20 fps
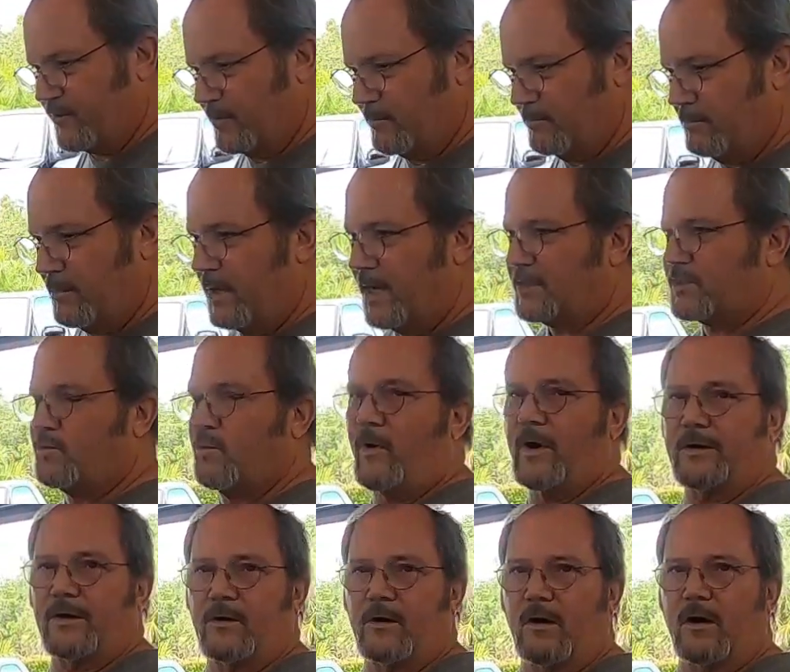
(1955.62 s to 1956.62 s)
for a much
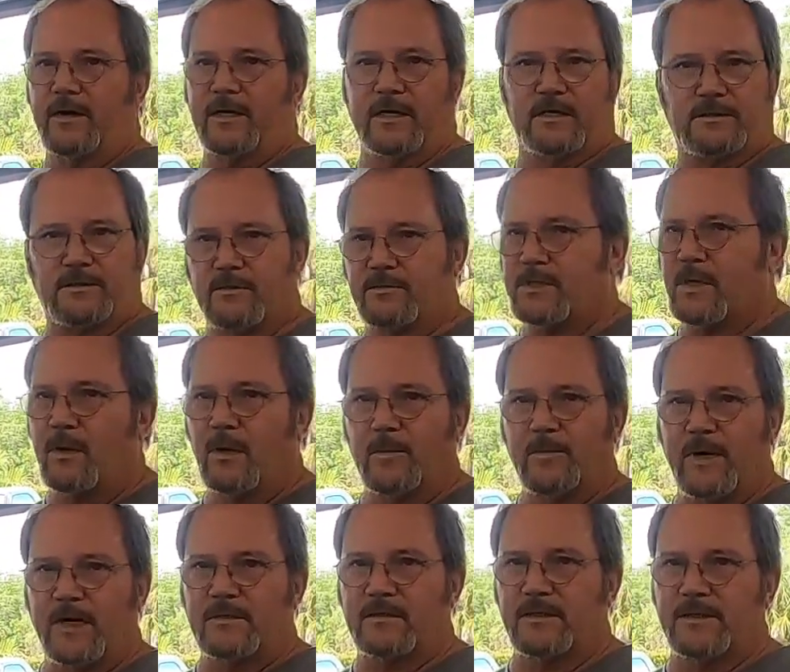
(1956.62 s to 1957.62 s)
wider audience. It's all
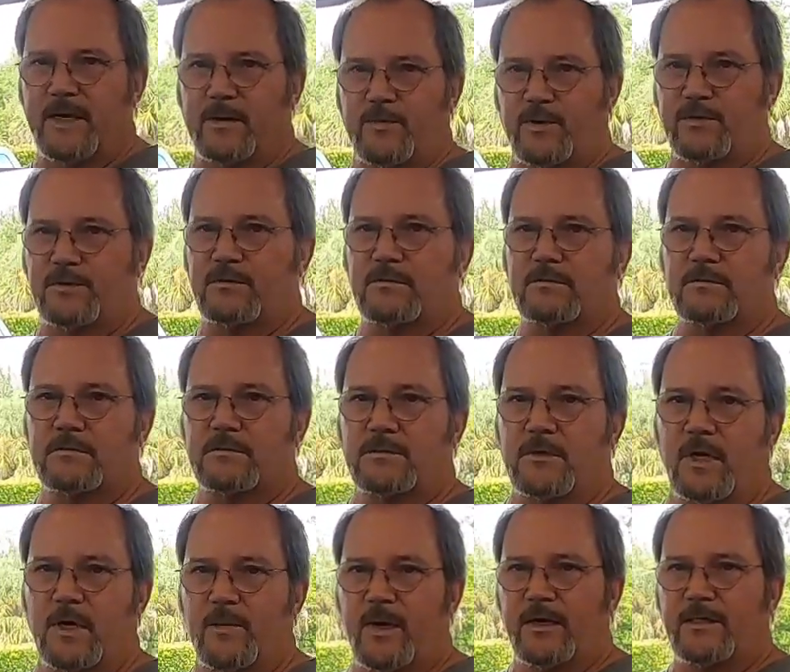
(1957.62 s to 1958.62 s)
about the numbers. It's
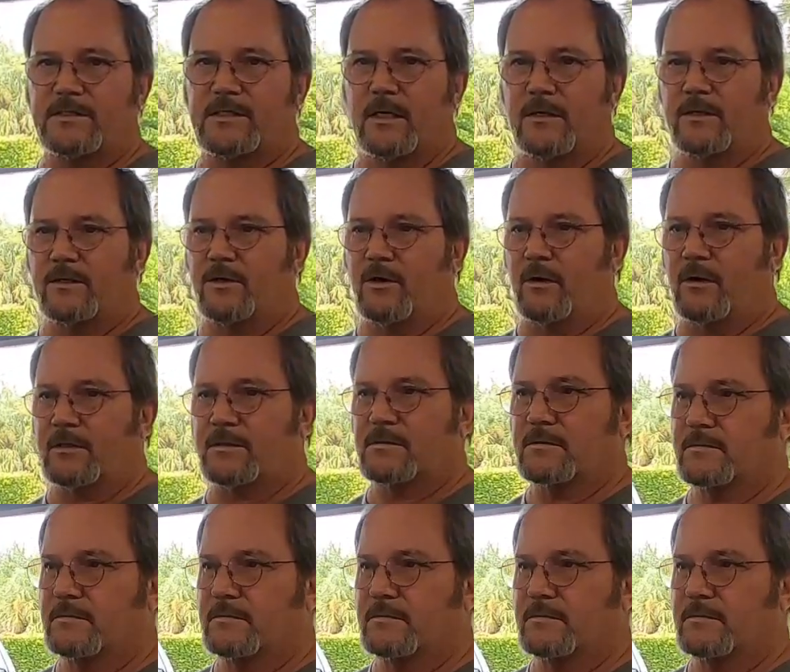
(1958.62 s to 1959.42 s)
all about selling cars.